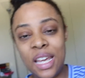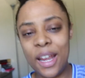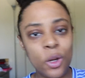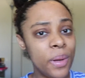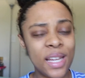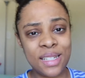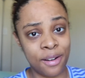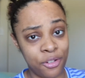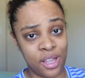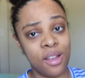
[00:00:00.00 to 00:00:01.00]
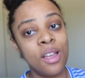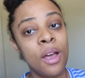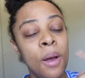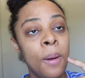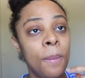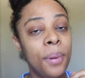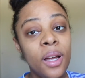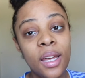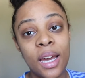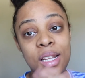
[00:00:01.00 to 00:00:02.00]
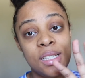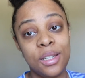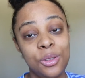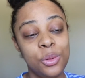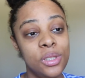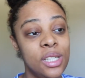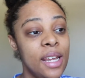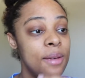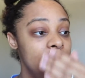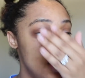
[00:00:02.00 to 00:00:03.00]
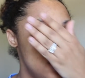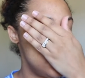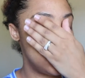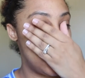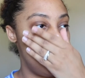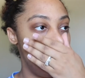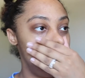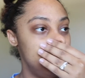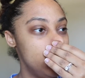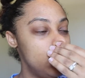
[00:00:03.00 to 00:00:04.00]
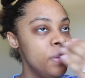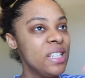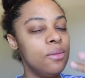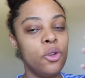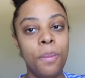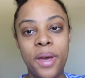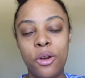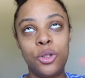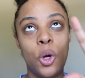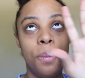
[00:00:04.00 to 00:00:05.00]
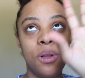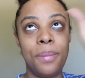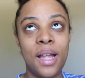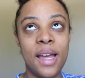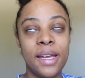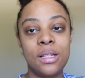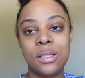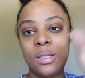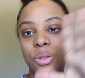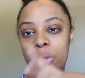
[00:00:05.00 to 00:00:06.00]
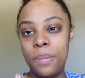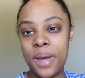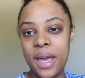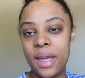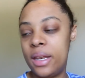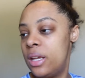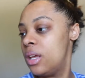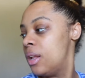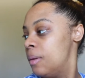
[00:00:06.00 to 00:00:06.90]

And nobody got time for that. But I decided to do it today because um, it just makes me feel better to open the blinds, do the bed,